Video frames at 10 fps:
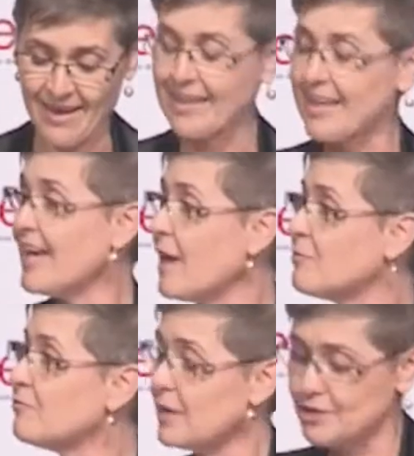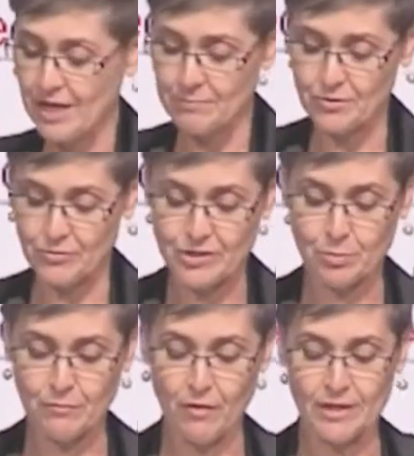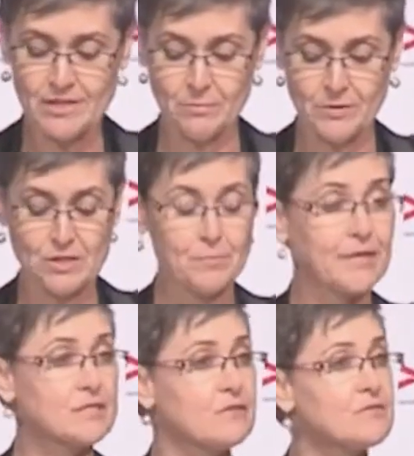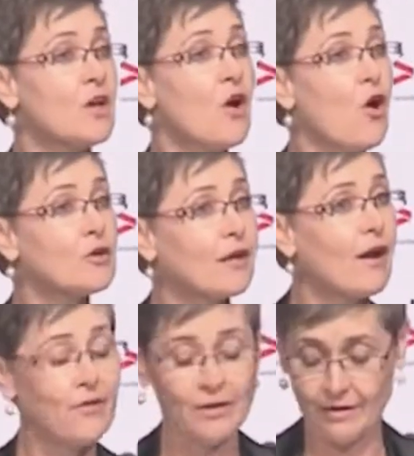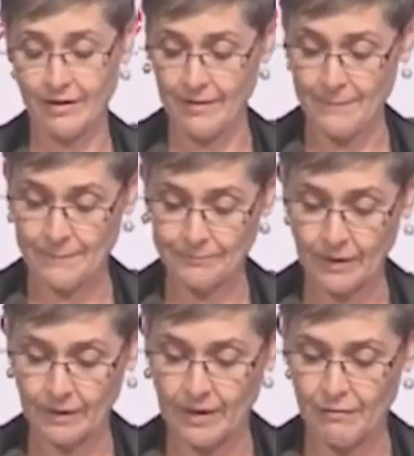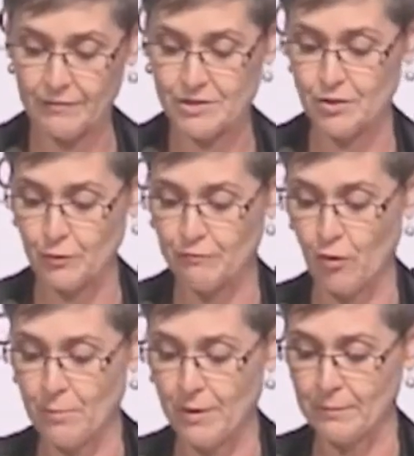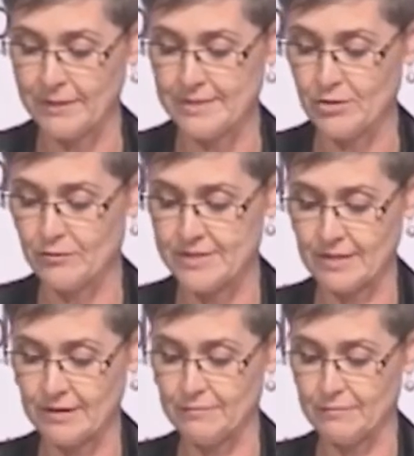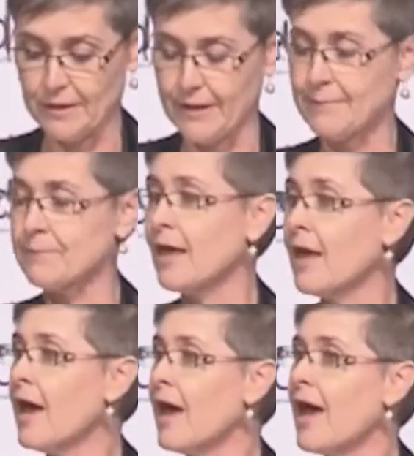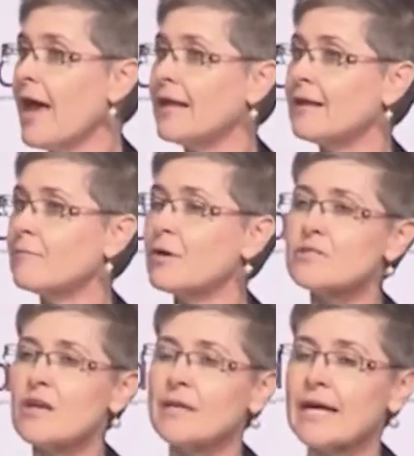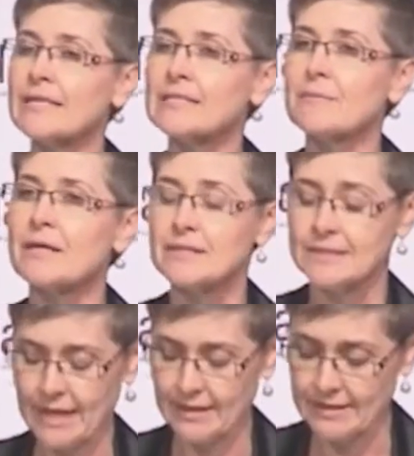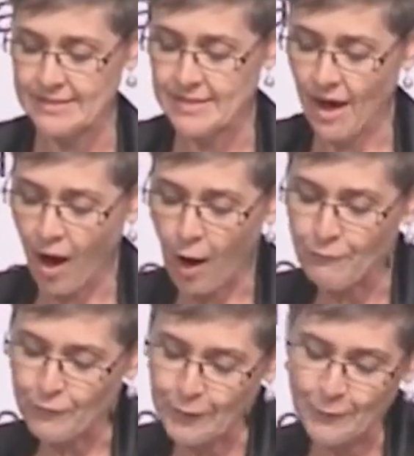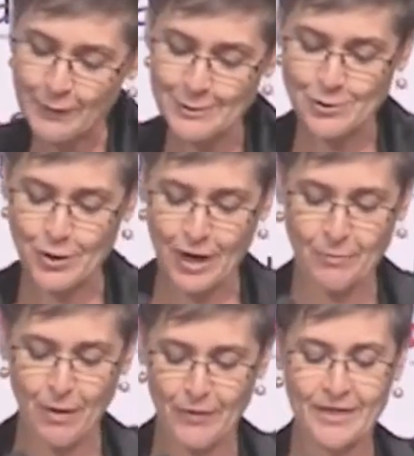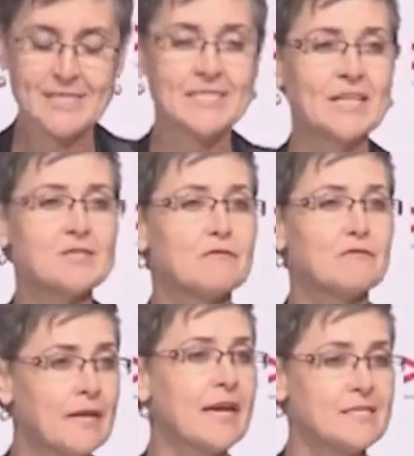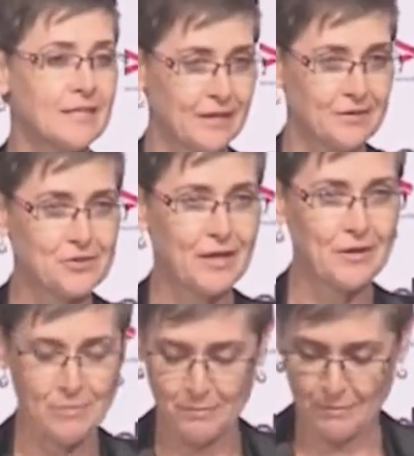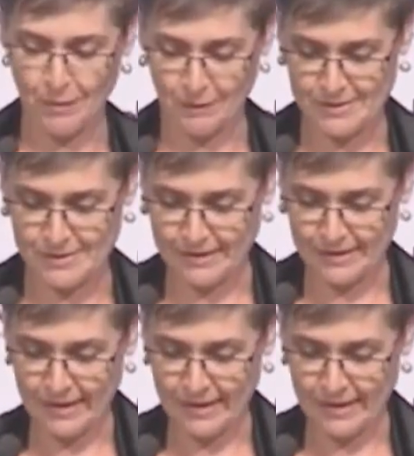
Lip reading: key aim of my chapter is to provide some perspectives on current efforts to reform public service delivery. And because I'm an academic, I'll say this, I'm frequently struck by the extent of forgetting in Australian public policy.